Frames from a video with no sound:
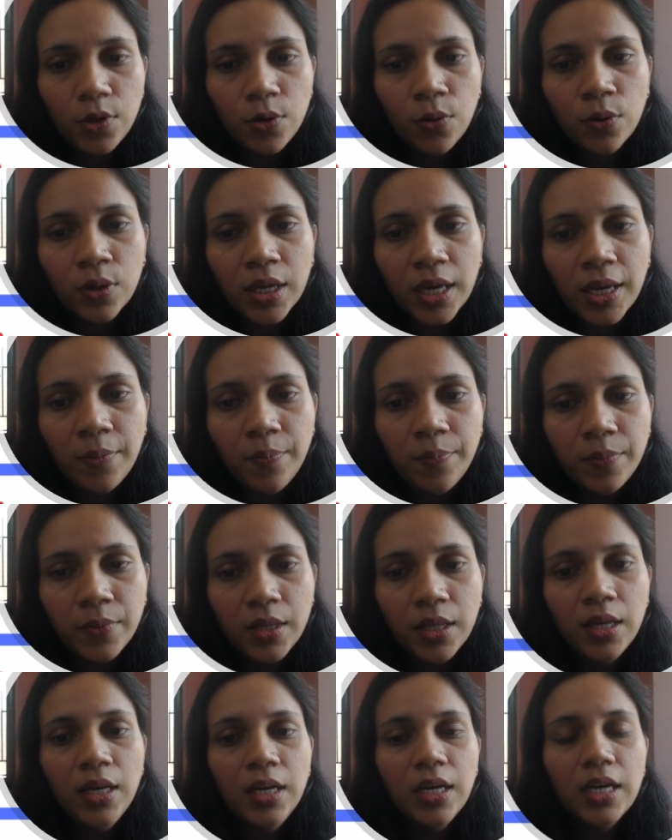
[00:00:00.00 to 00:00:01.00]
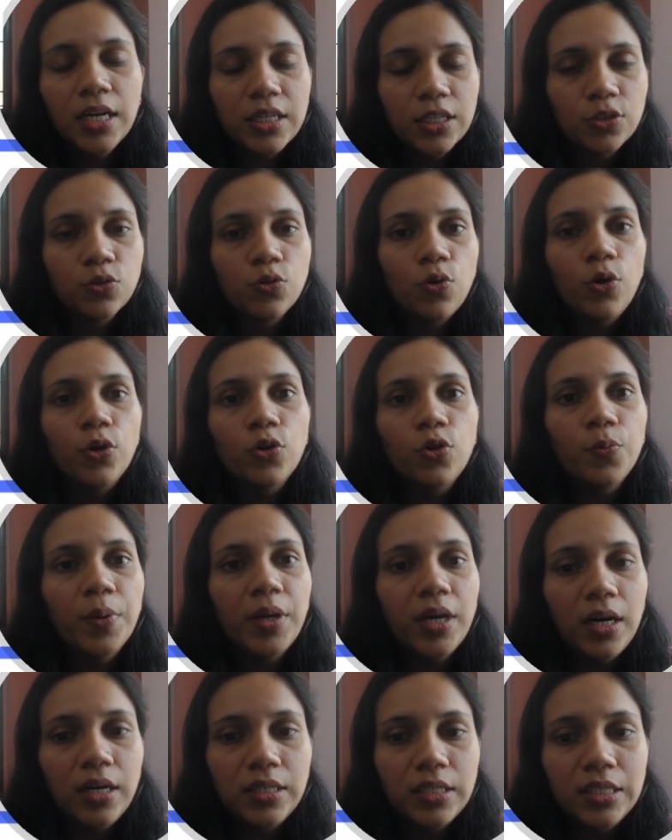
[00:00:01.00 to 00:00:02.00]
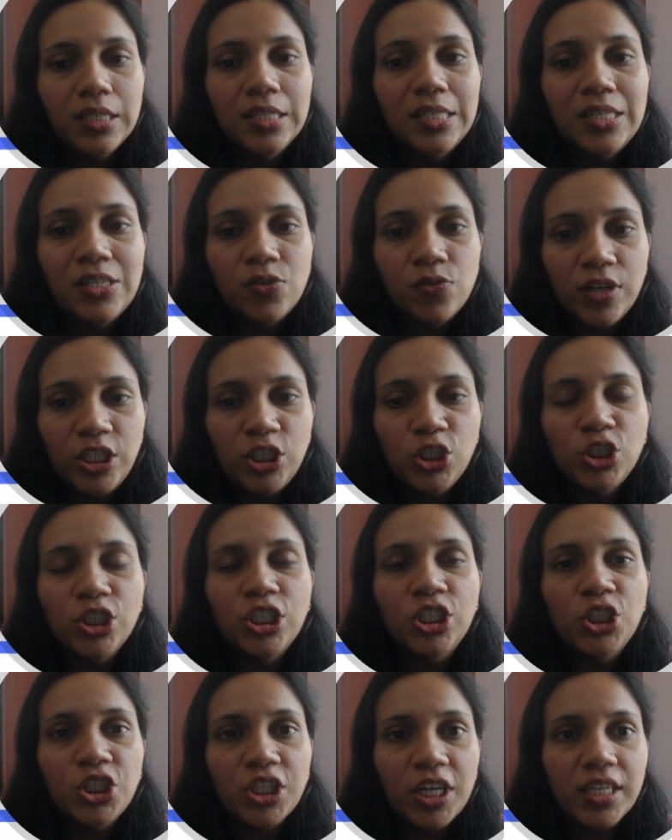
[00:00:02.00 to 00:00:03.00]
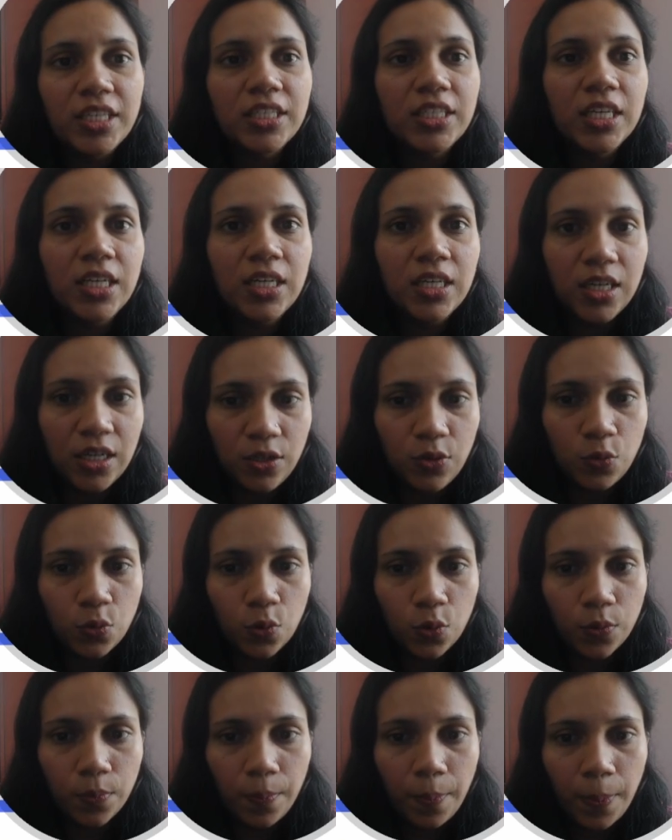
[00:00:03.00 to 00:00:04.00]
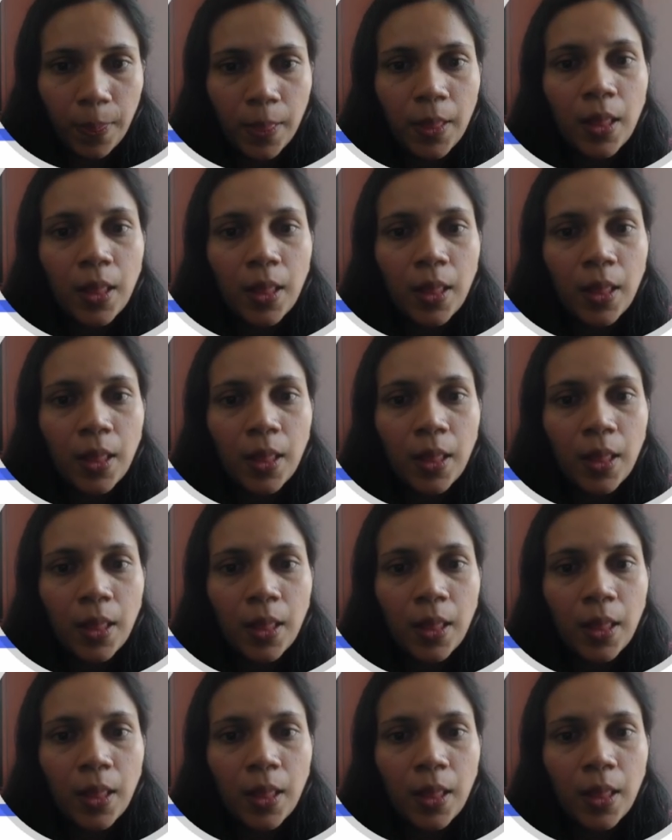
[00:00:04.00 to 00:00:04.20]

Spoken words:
Okay. It is going to be under stringent genetic control.